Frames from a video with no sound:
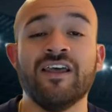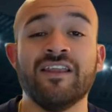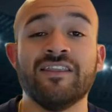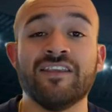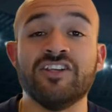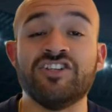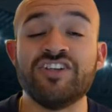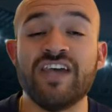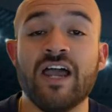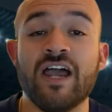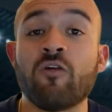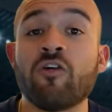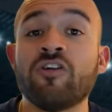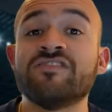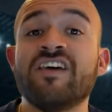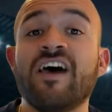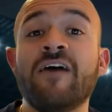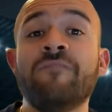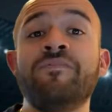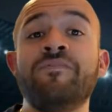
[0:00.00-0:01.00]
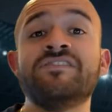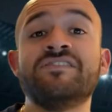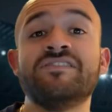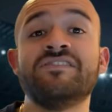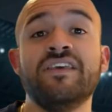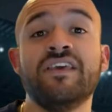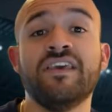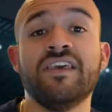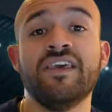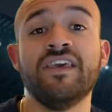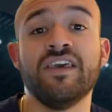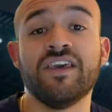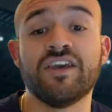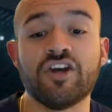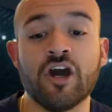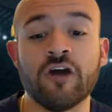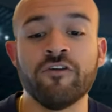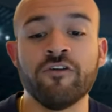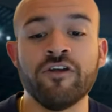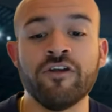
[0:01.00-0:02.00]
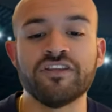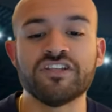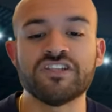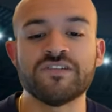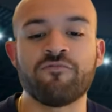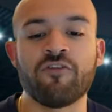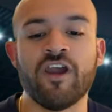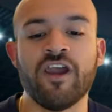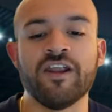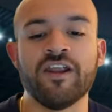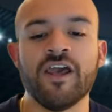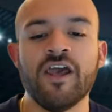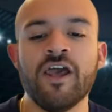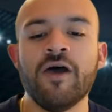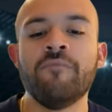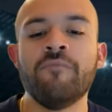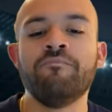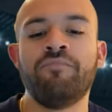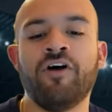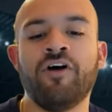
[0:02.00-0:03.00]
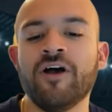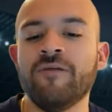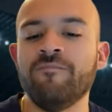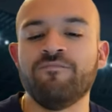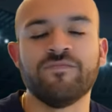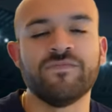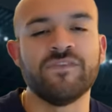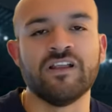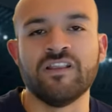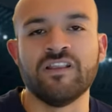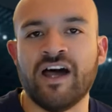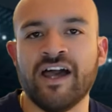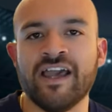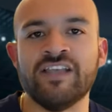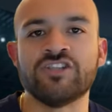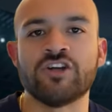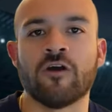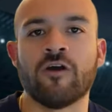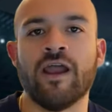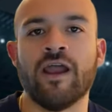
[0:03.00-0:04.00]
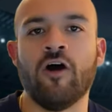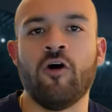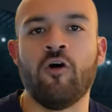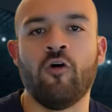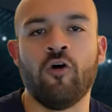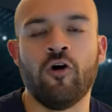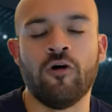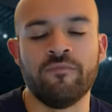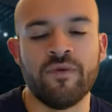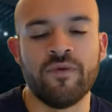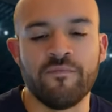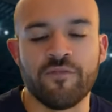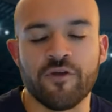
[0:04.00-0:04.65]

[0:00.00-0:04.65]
The Jaguars have been sneaky covering the spread, but the Lions are at home.